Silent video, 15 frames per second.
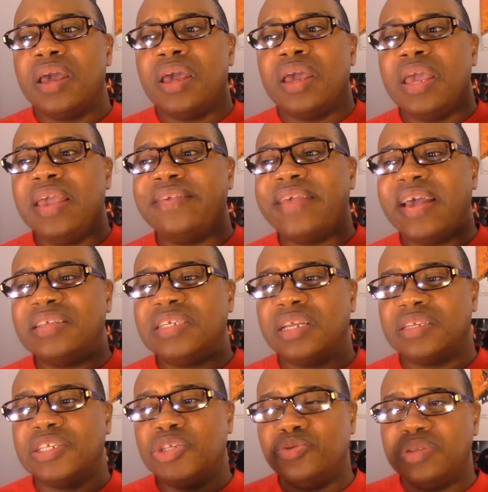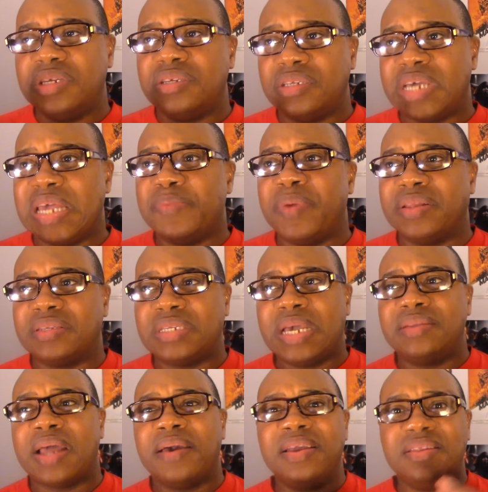he says he doesn't do these things, but at the
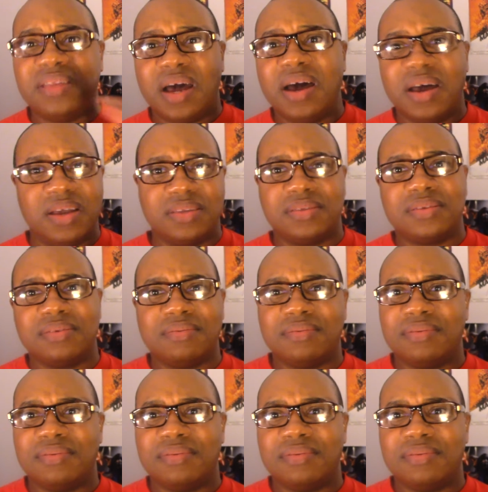same time, he does.